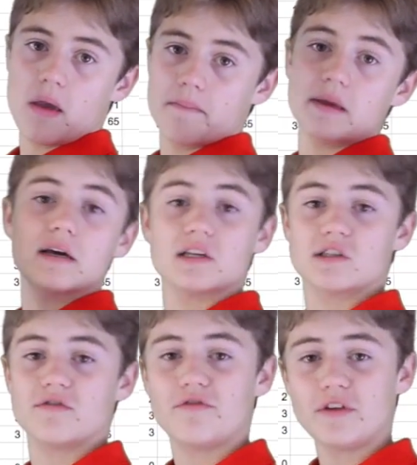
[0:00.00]

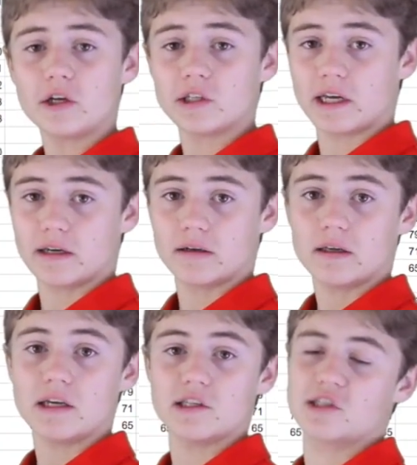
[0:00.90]
because fielding
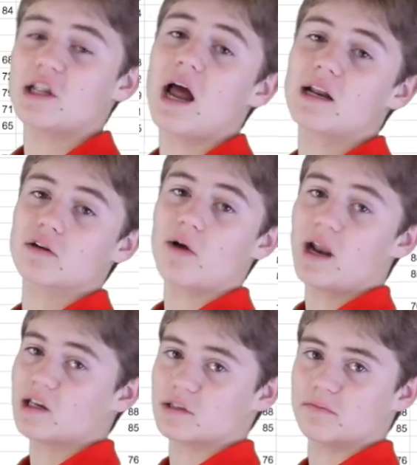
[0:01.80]
is not
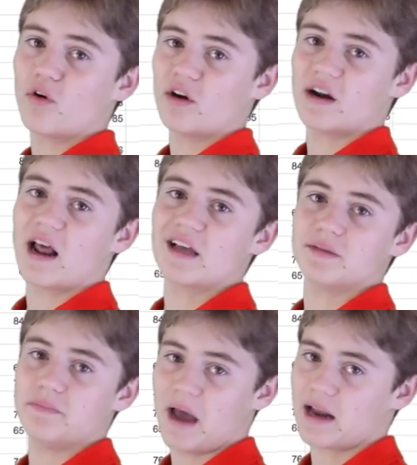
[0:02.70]
quite as important
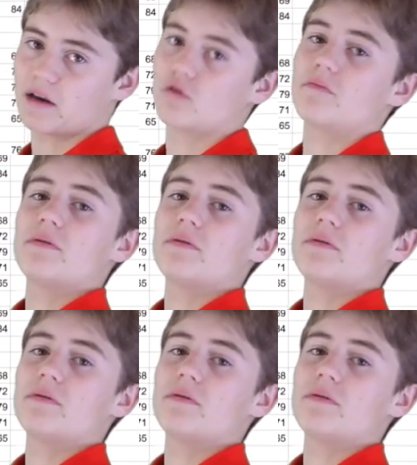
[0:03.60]
as batting or